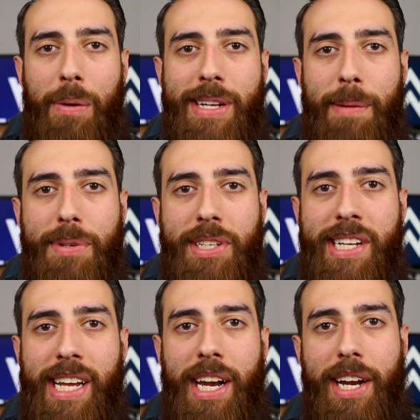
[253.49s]
I was able to
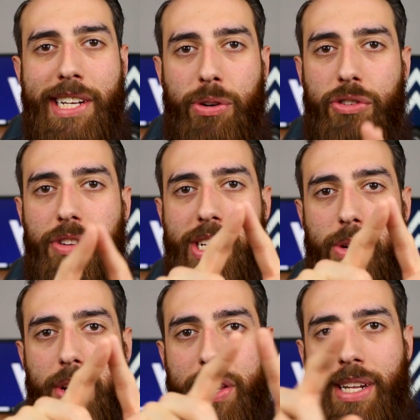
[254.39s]
set an exclusion
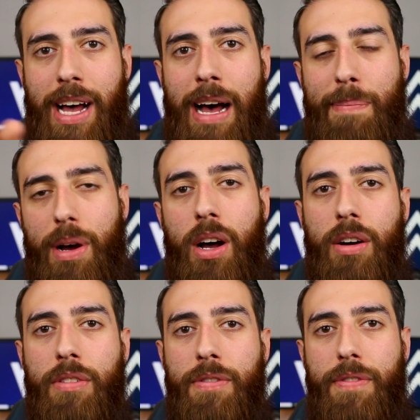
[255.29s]
zone at the top
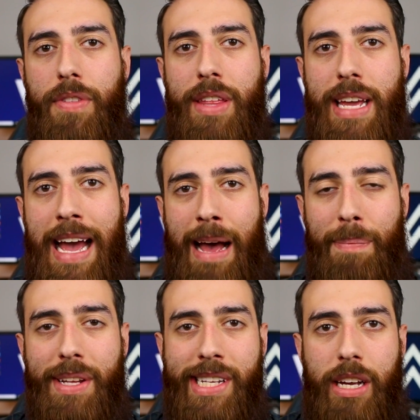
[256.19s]
of the app
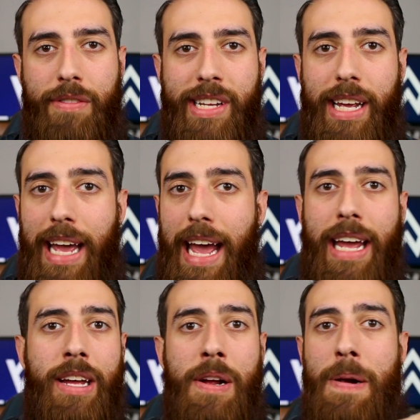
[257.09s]
itself saying, hey,